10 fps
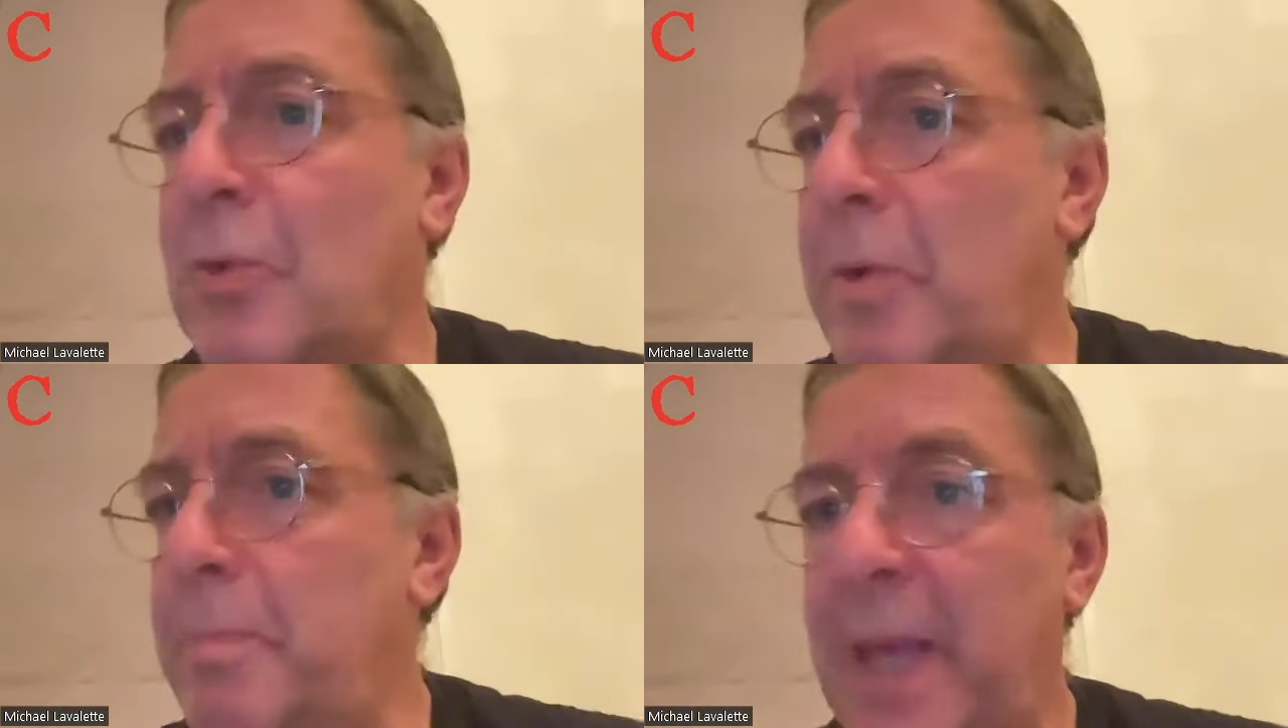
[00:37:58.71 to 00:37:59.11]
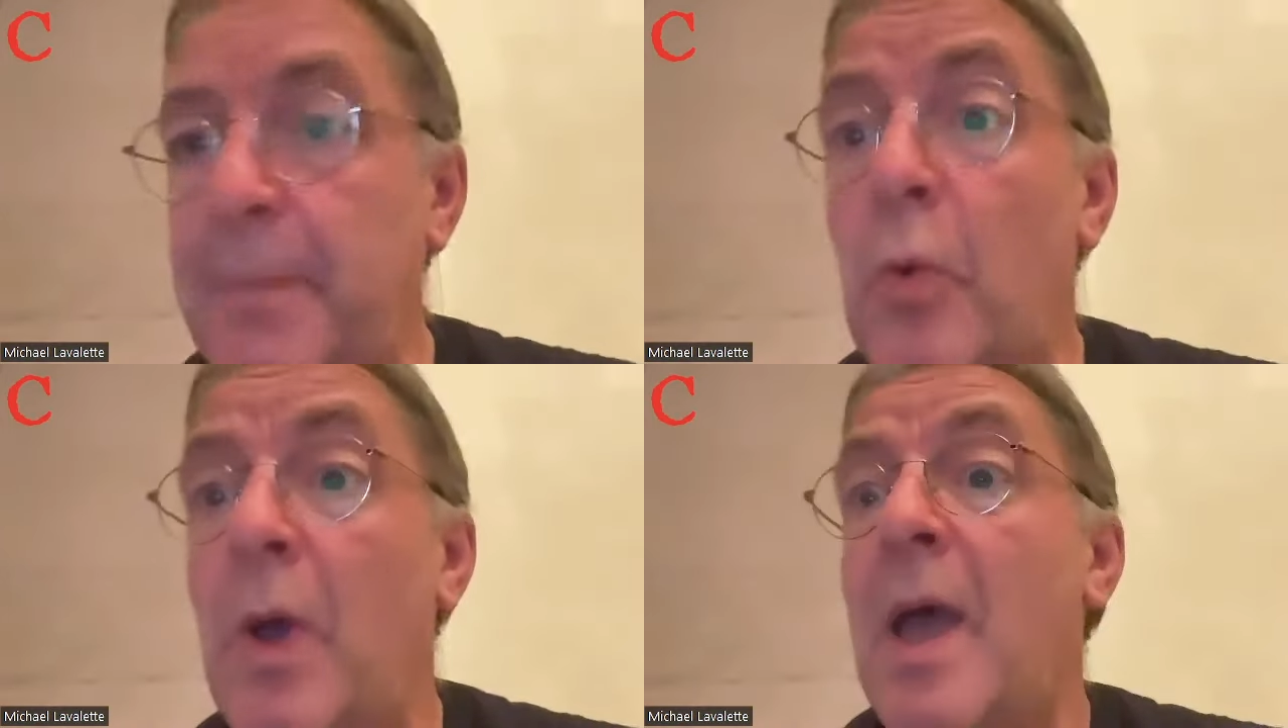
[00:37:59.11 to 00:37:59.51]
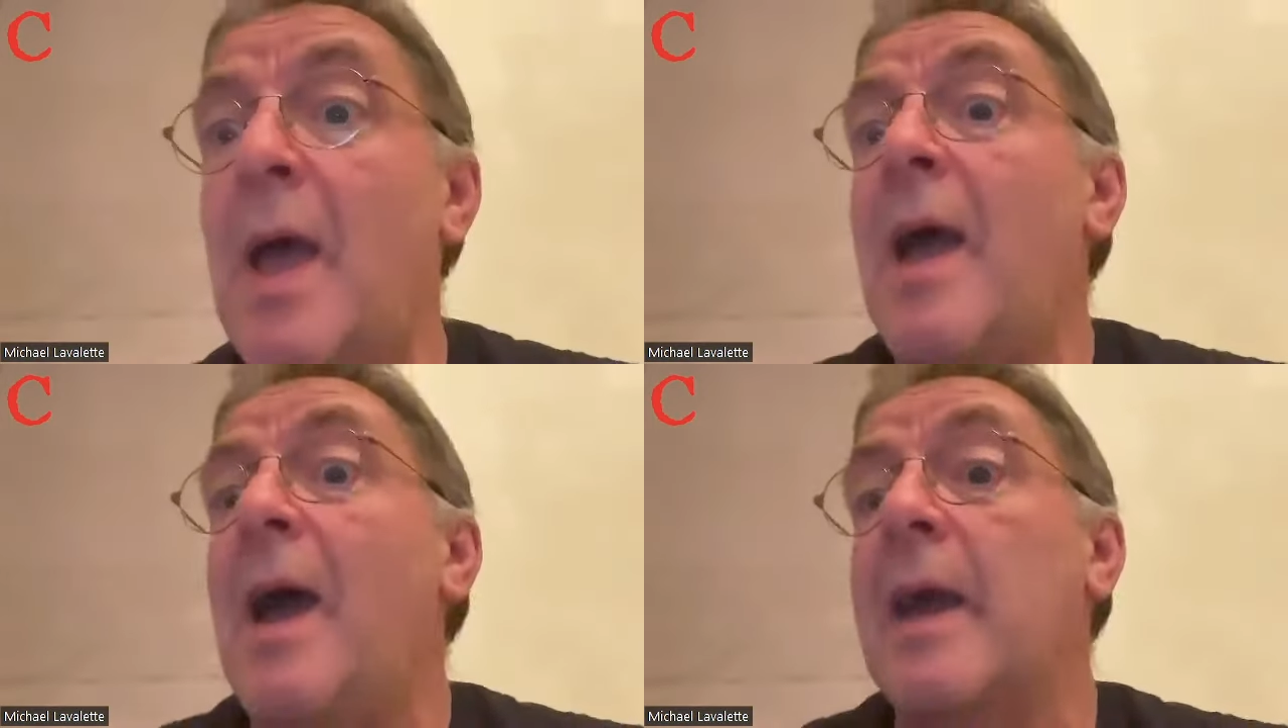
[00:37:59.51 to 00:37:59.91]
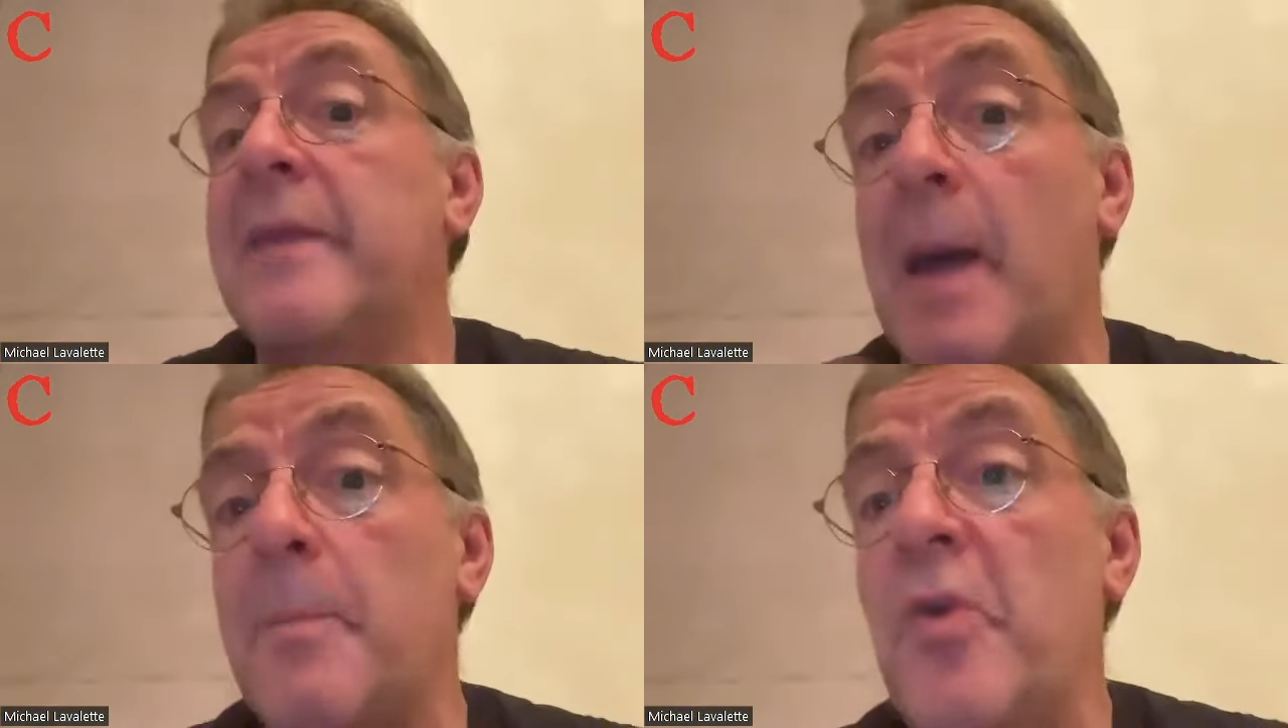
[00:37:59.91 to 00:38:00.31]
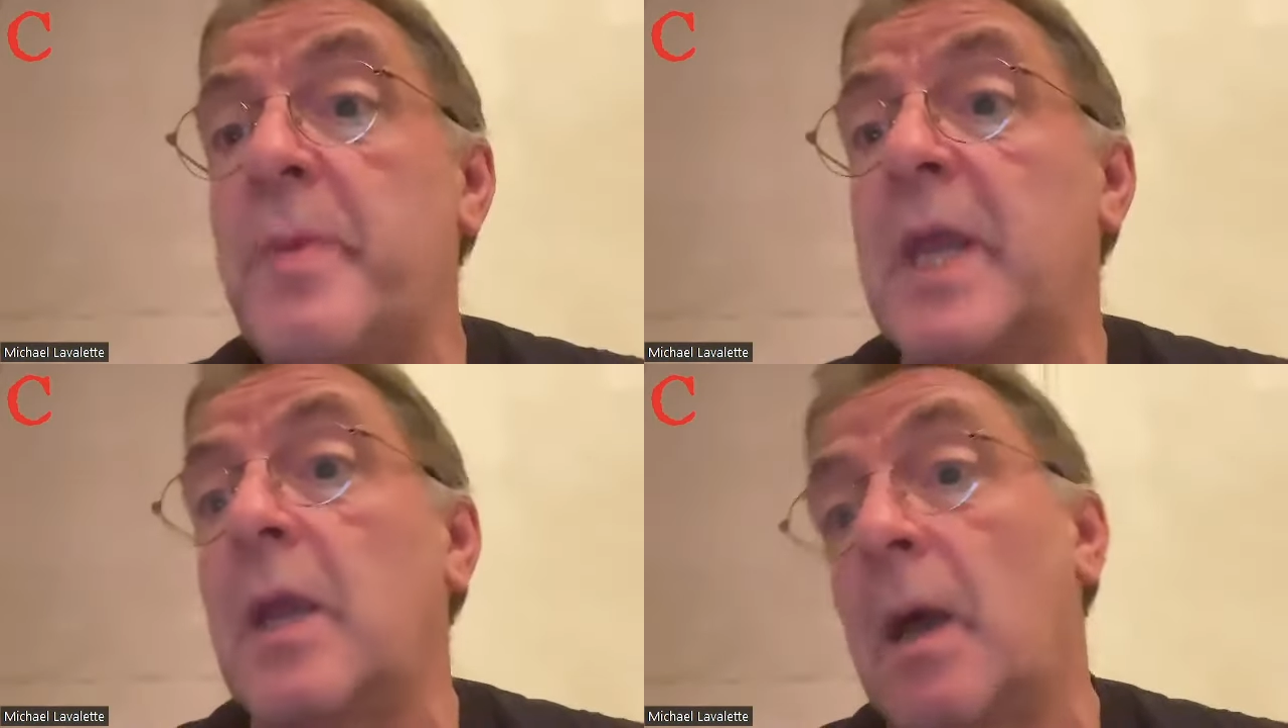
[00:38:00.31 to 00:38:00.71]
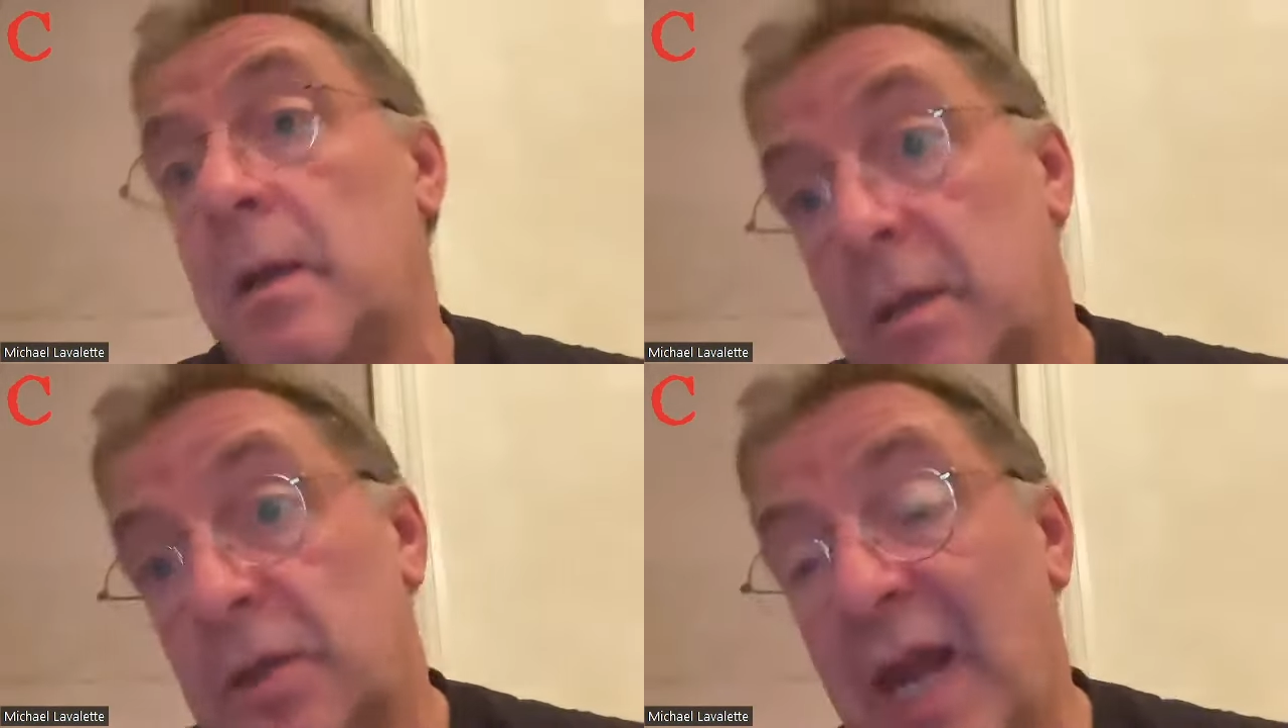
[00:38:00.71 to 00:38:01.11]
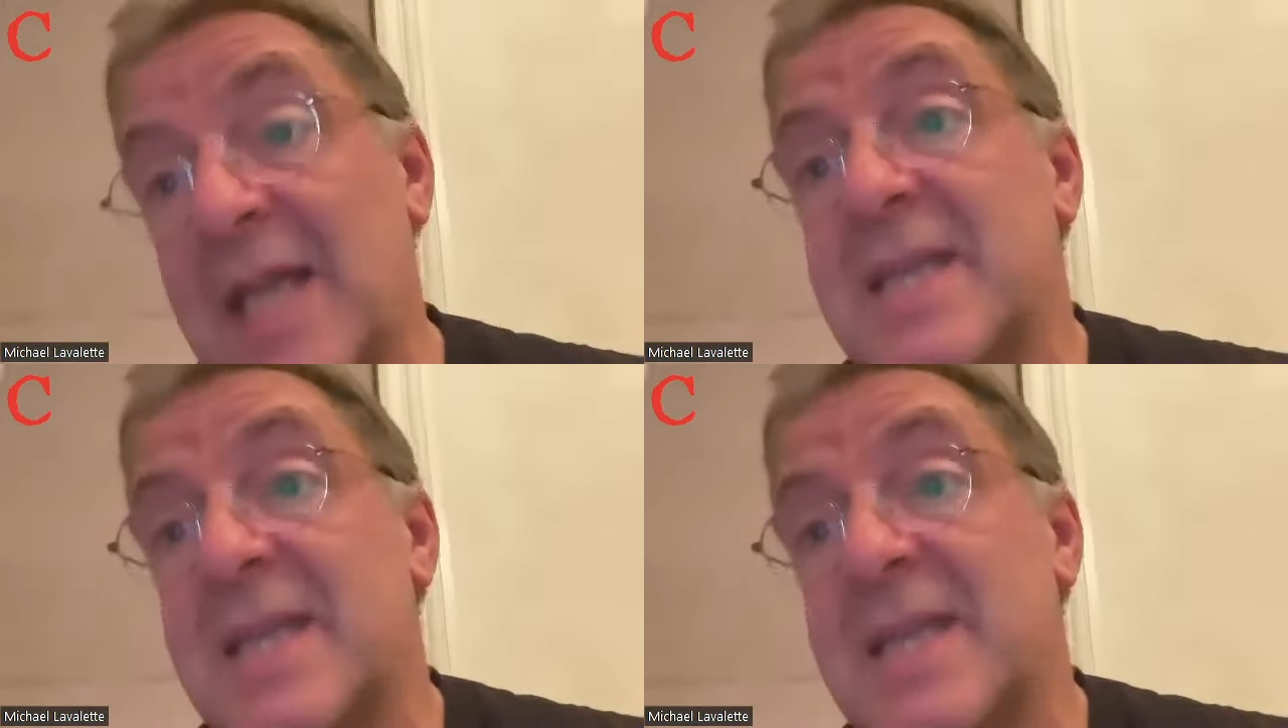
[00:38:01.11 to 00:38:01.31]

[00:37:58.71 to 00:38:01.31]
own people. And that movement can address